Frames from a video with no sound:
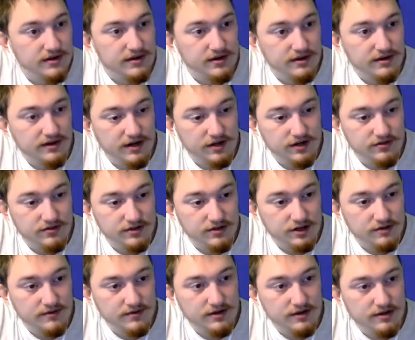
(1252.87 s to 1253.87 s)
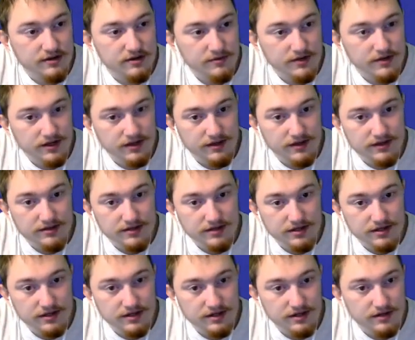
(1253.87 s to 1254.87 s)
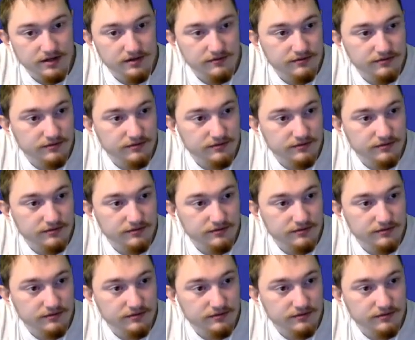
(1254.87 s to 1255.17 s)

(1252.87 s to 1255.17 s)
Alright, so there we go, we got that taken care of.